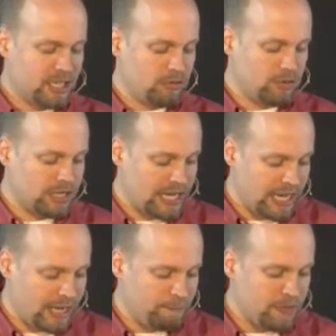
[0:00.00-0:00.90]
till it
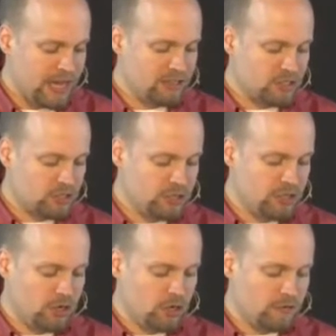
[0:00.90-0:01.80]
came and
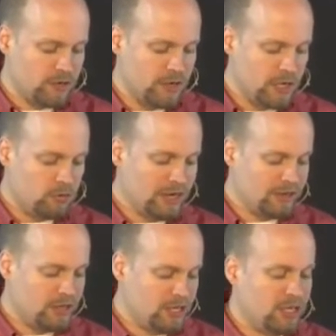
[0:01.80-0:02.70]
stood over
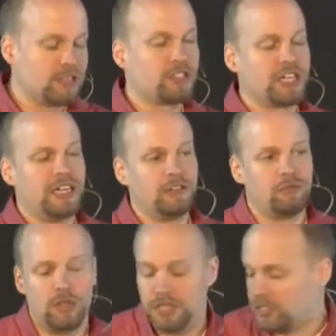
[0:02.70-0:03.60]
where the young
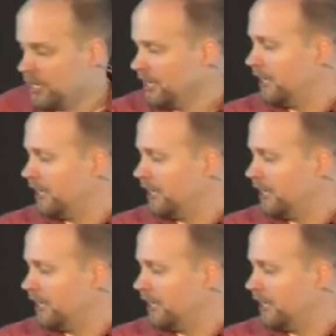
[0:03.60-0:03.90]
child was."